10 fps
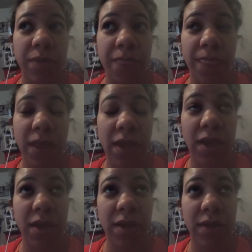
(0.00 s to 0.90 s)
The
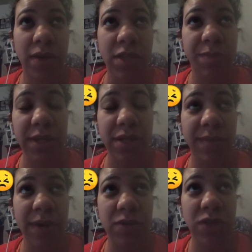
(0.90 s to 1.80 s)
expected
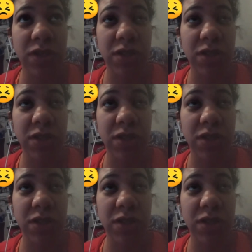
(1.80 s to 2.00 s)
amount is